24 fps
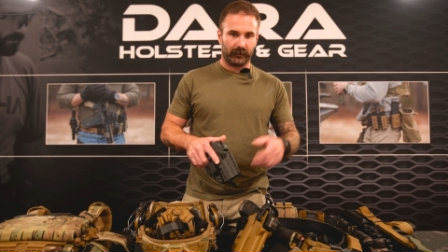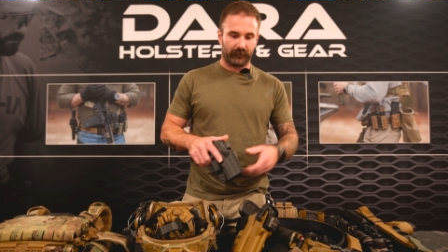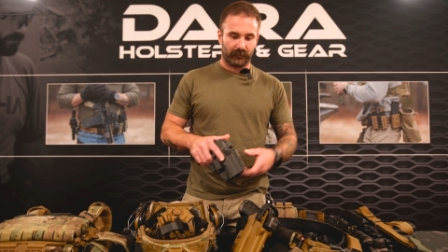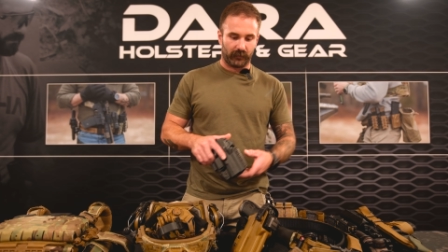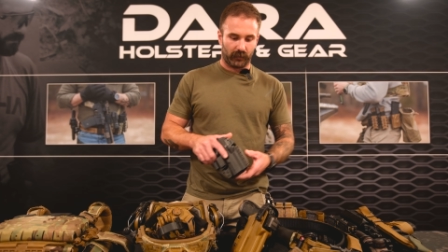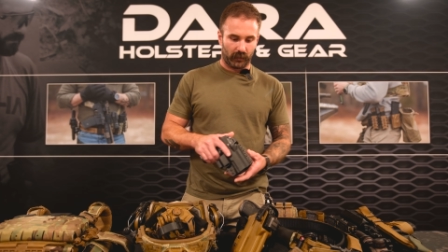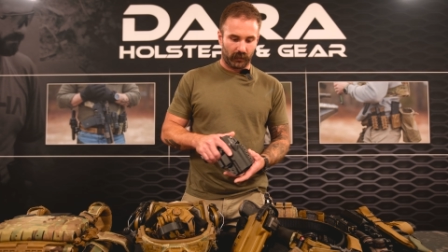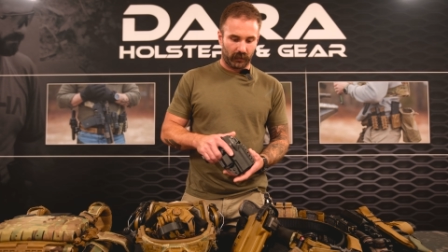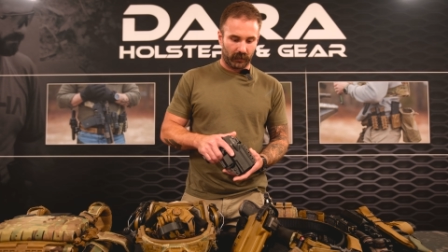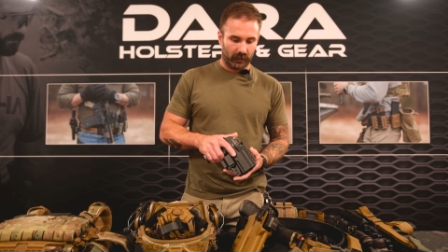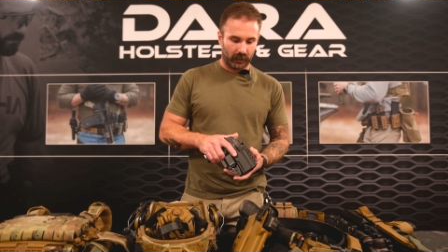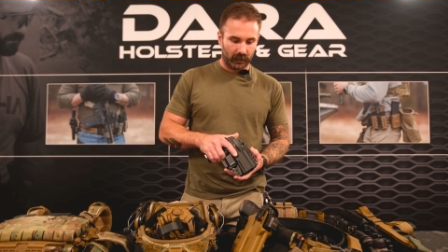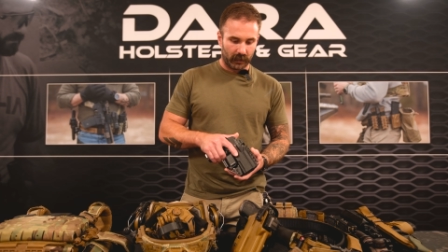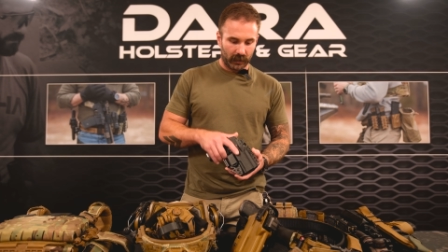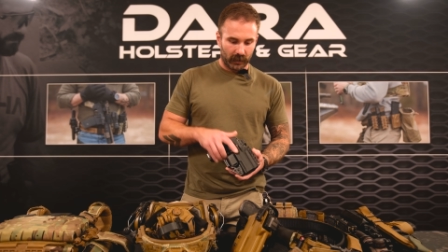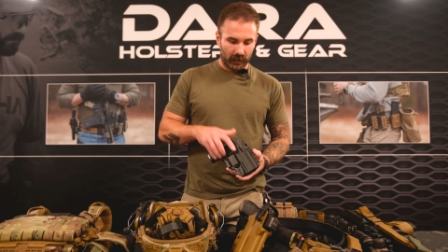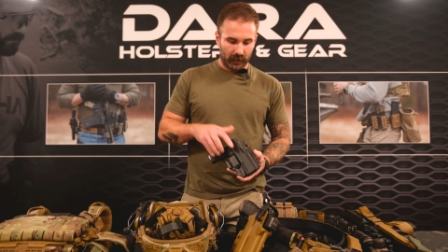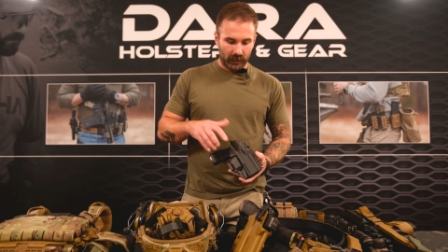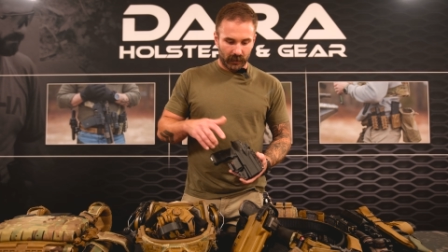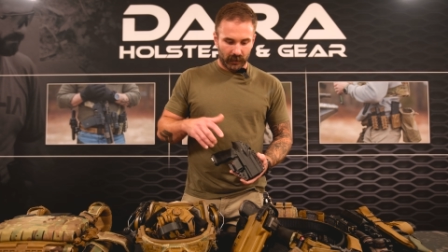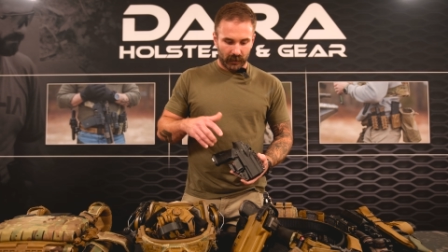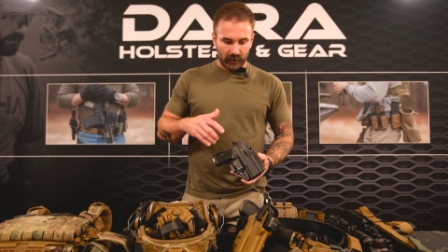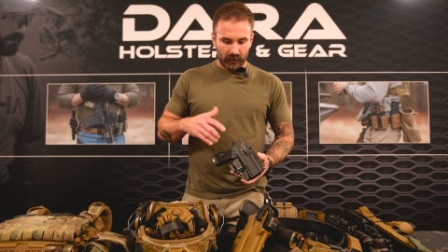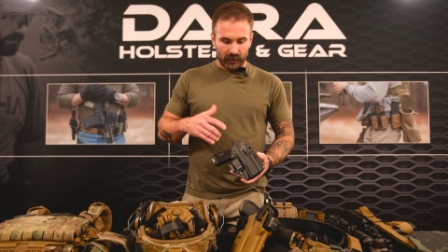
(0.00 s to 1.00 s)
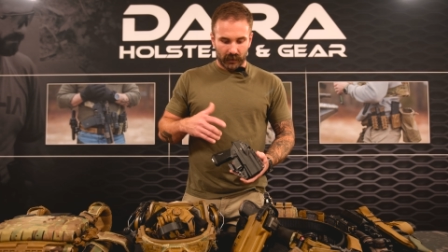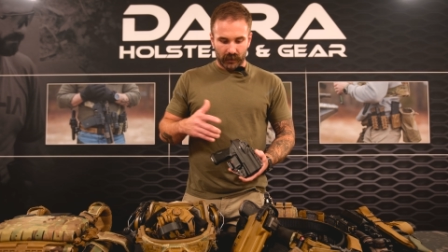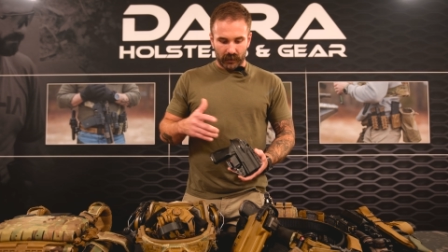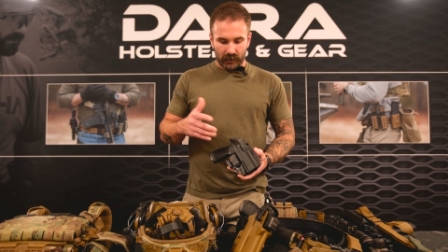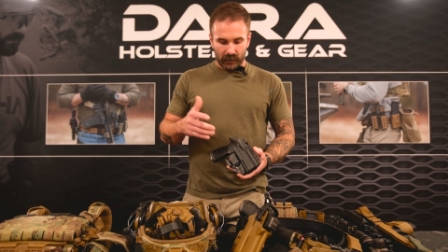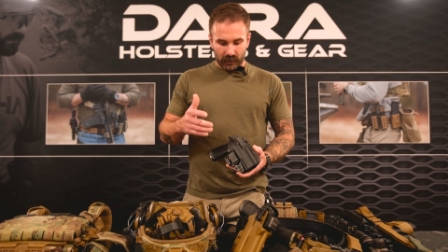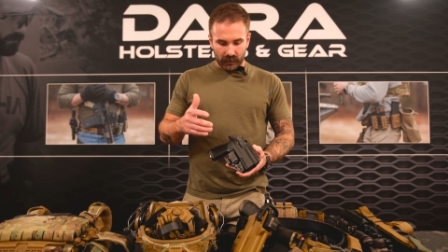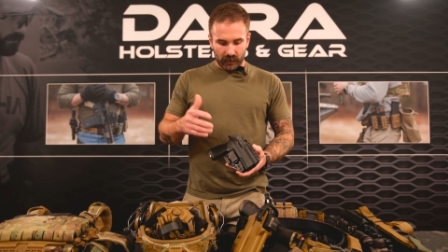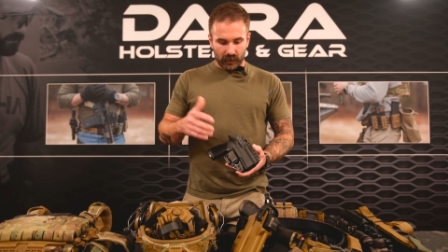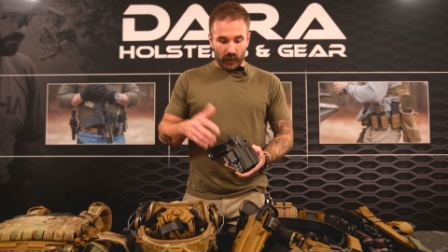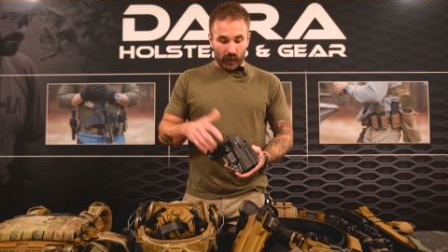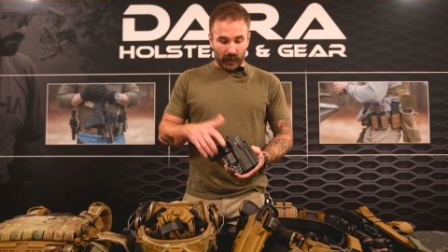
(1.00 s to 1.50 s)
for
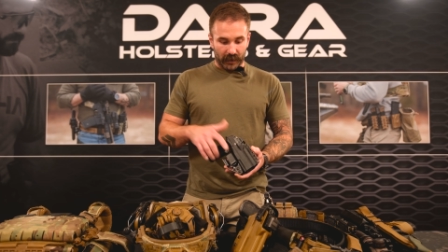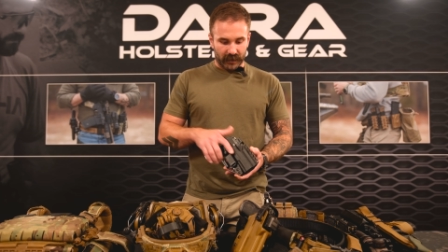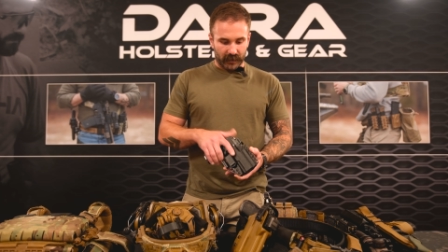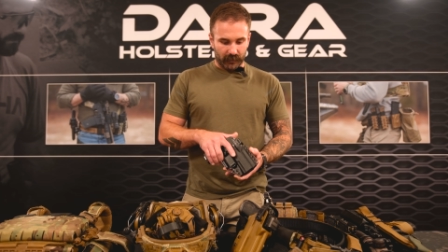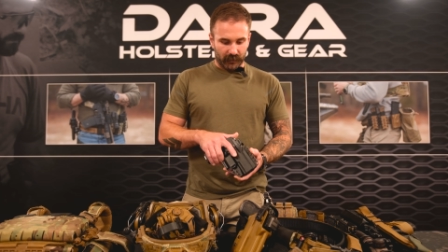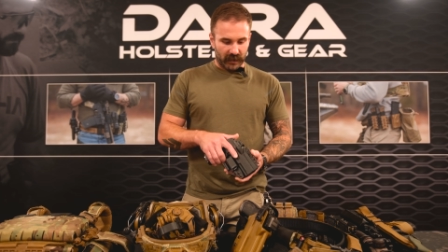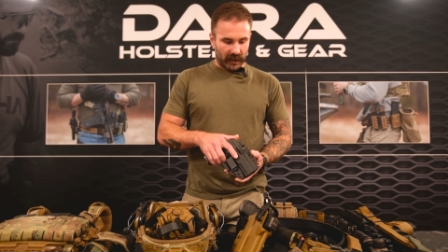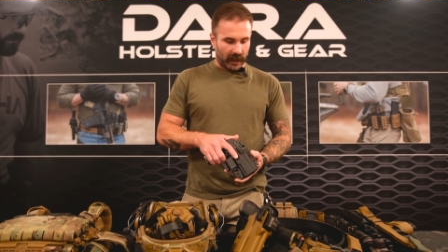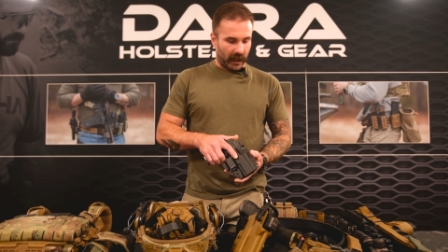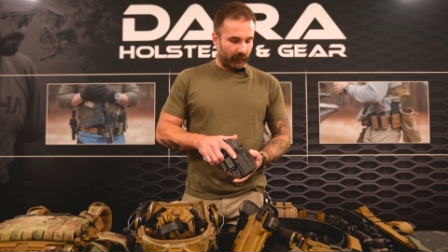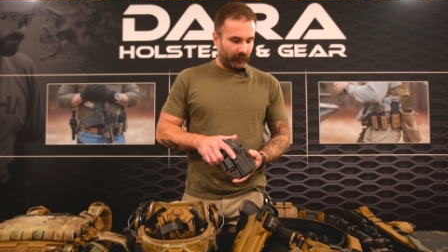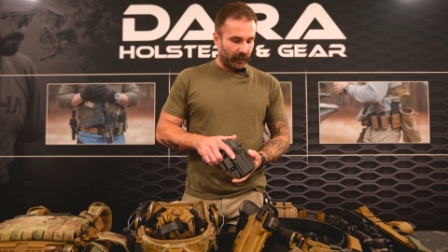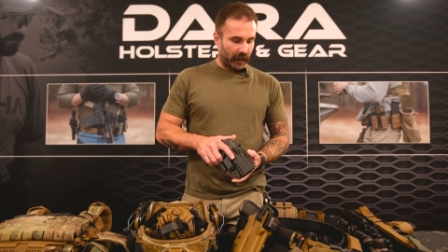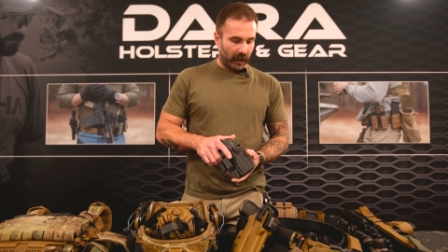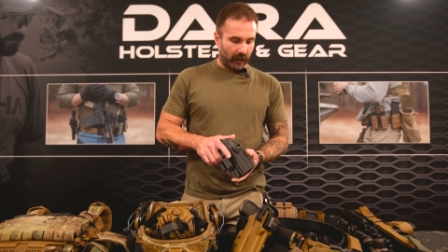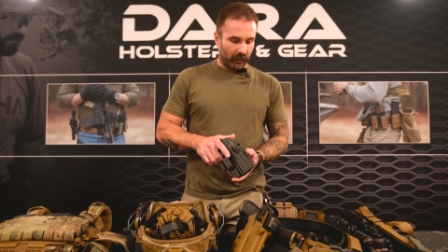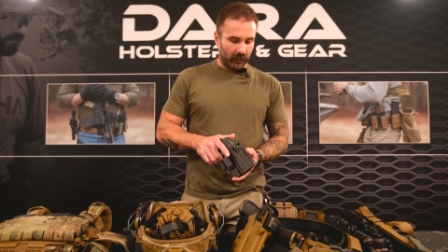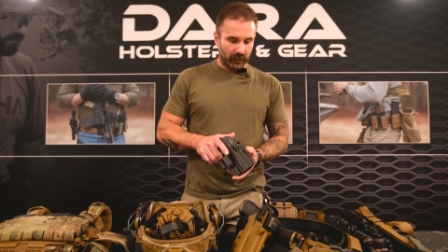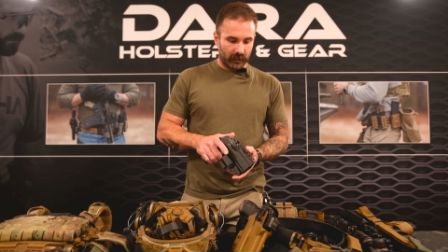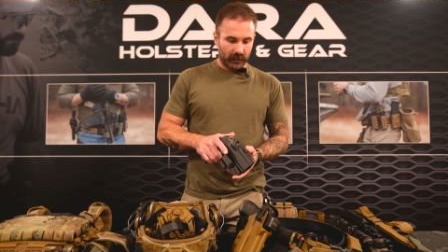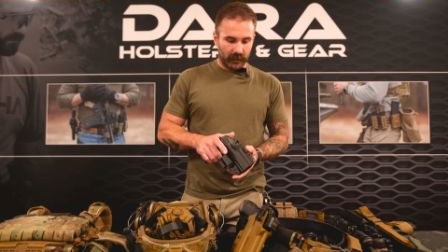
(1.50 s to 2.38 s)
quite some time now.